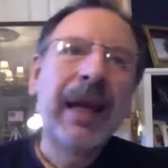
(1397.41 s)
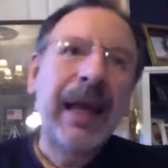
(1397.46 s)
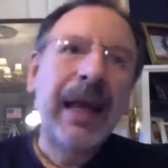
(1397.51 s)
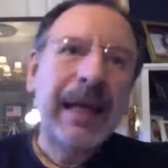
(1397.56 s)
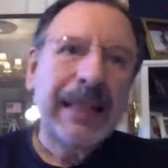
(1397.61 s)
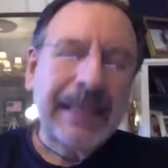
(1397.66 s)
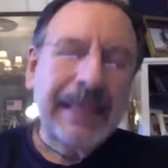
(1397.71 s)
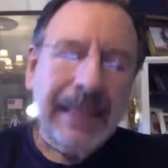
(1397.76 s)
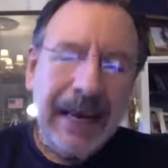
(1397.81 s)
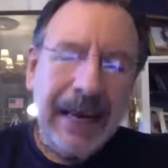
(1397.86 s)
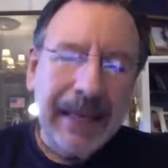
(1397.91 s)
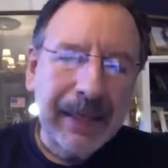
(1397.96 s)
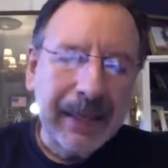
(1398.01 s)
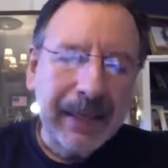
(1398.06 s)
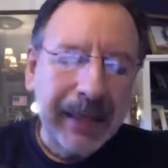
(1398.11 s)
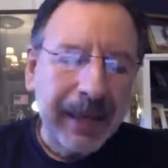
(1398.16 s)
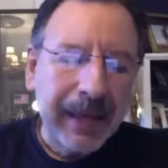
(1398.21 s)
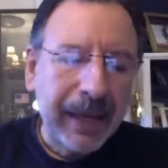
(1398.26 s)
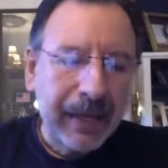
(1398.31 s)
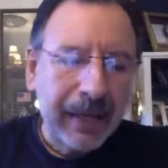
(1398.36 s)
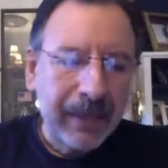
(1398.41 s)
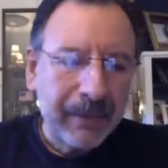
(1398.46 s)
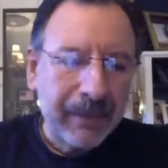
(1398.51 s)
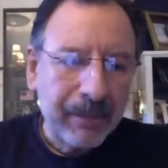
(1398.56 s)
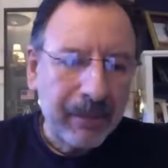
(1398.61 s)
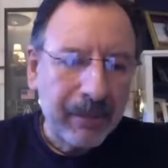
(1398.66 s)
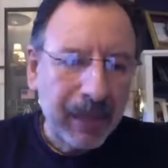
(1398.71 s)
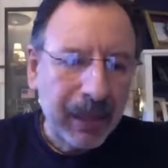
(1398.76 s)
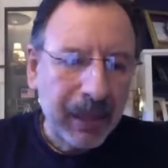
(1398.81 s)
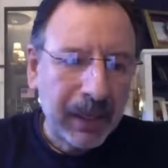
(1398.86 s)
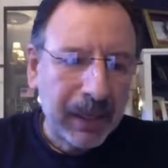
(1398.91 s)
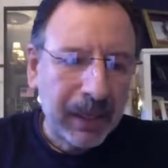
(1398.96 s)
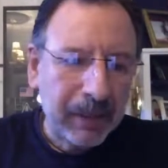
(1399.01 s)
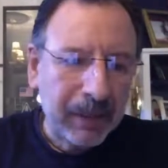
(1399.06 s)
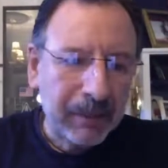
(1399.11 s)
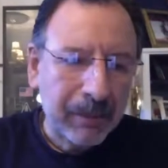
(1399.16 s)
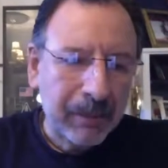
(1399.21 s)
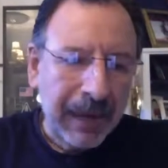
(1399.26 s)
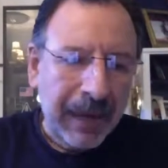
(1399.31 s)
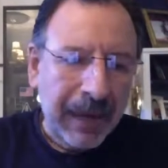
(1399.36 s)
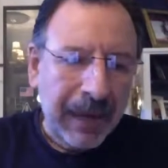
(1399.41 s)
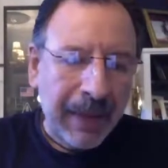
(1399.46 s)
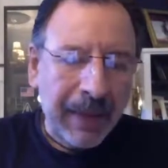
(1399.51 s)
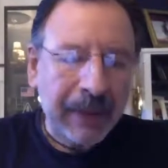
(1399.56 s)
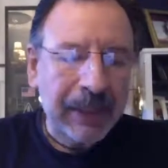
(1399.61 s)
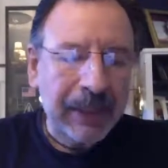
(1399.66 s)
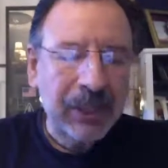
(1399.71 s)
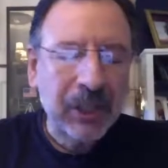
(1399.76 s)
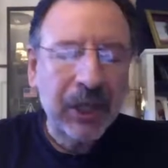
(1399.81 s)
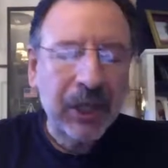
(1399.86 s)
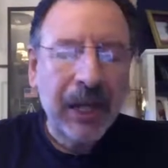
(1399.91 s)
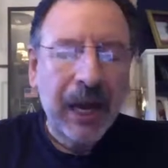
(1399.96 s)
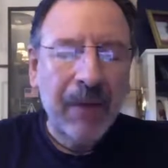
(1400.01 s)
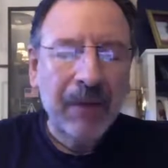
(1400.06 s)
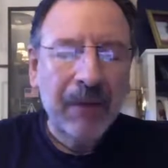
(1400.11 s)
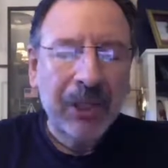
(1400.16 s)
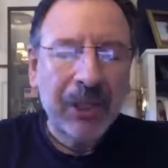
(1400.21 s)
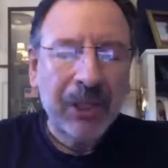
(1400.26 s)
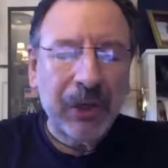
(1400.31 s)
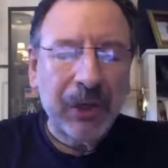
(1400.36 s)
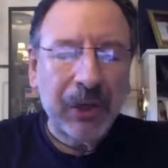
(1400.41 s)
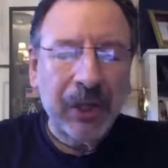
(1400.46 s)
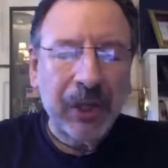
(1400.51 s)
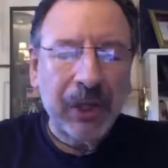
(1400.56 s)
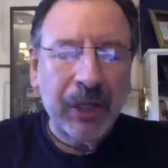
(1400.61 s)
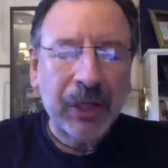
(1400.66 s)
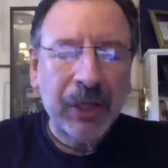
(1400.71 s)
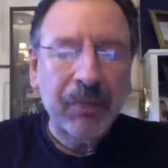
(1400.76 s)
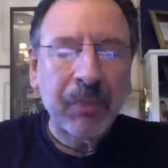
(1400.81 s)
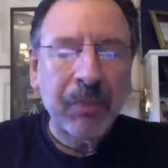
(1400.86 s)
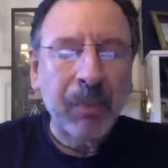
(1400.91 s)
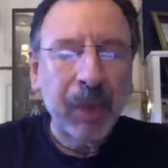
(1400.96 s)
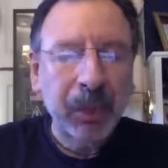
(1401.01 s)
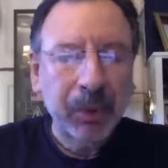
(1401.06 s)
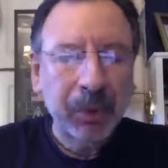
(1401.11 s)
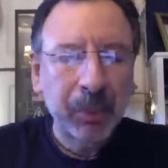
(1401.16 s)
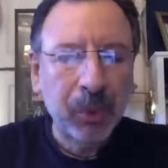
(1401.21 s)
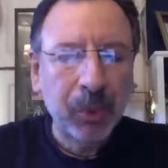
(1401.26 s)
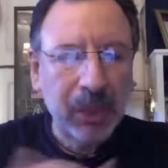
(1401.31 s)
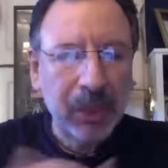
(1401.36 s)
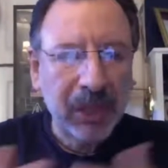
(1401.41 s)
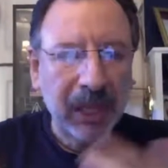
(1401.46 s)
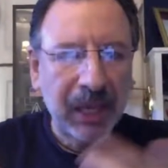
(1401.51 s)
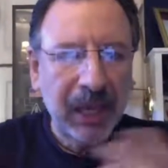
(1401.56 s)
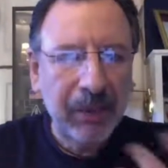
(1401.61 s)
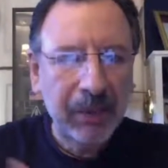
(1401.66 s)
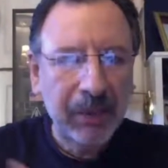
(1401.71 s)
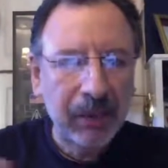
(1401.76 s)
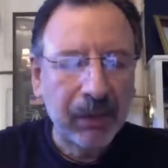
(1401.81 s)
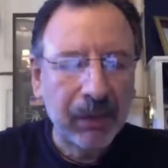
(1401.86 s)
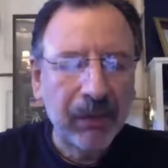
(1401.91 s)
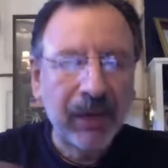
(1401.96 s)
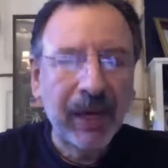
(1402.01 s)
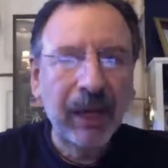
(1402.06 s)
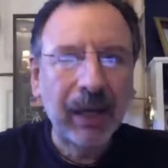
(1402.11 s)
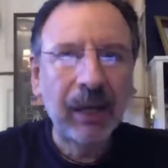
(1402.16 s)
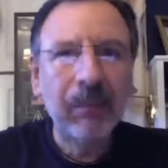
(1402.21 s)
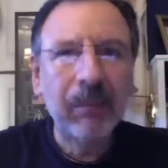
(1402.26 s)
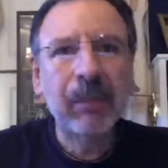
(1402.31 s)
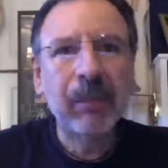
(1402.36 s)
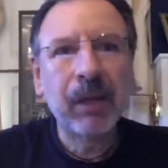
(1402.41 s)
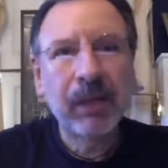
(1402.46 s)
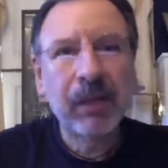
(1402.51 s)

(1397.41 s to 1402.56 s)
At the end of the day, I think this is a conversation that needs much more time to develop.